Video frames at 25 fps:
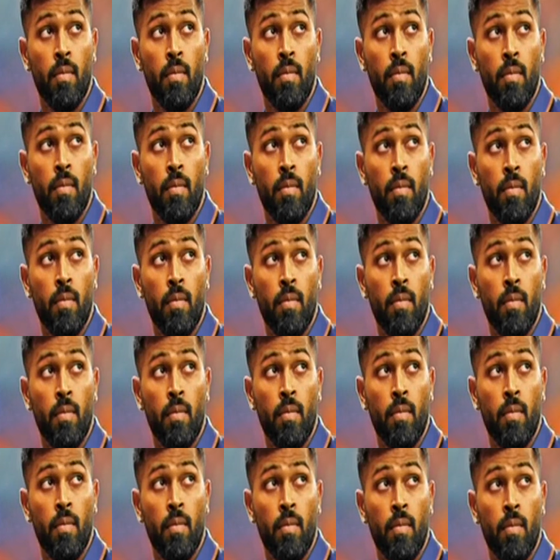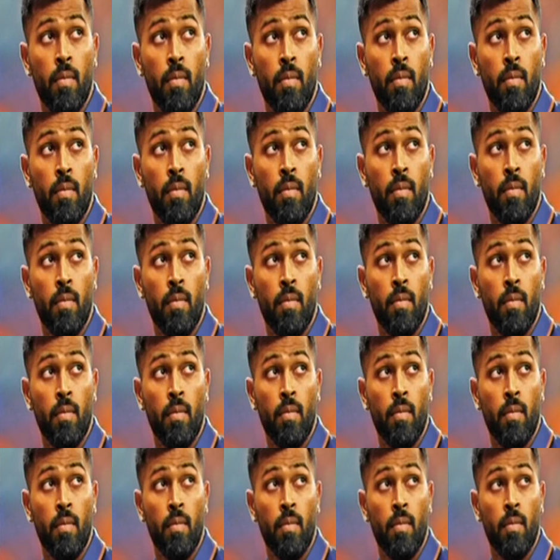
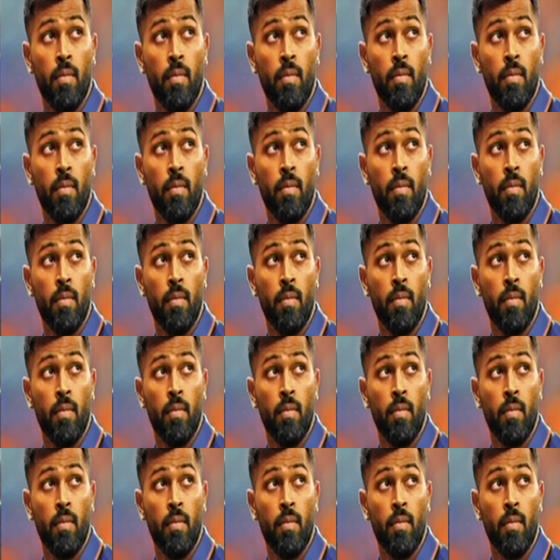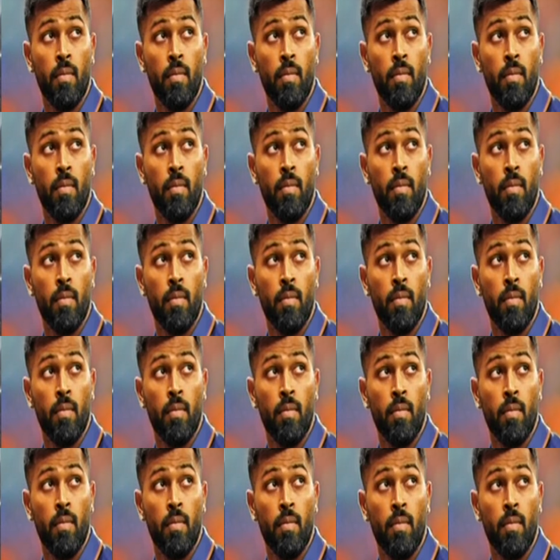
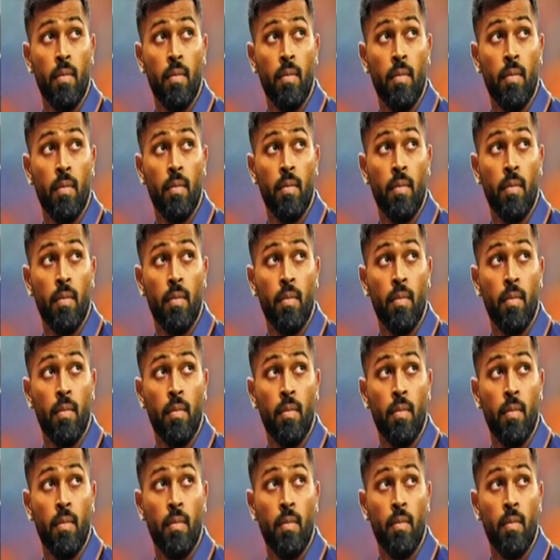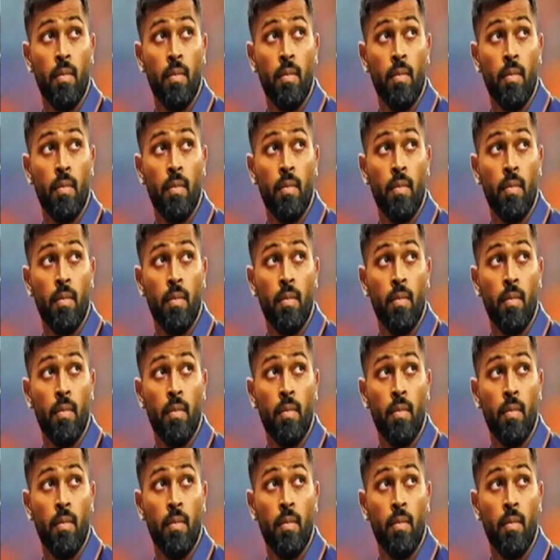No words are spoken by the person on screen.